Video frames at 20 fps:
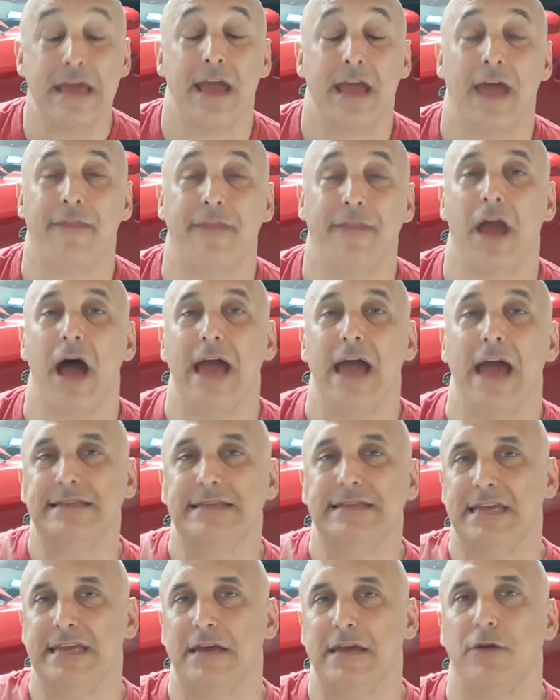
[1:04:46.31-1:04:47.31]
And the
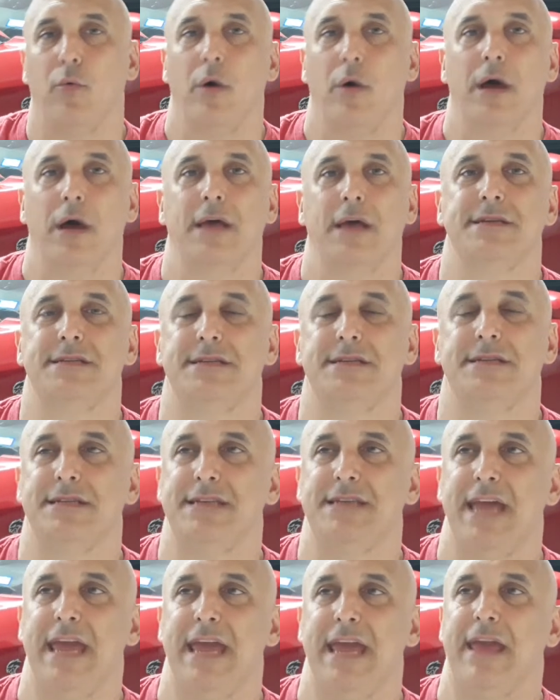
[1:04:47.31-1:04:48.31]
idea was to
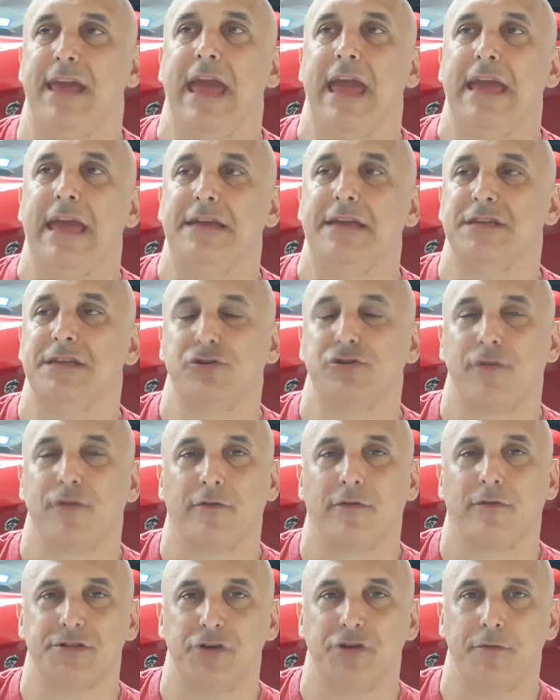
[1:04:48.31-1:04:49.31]
take a
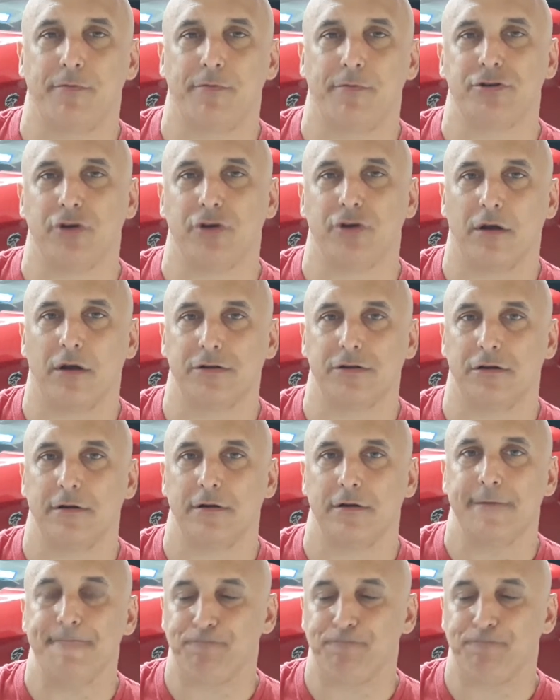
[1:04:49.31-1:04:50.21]
centrifugal supercharger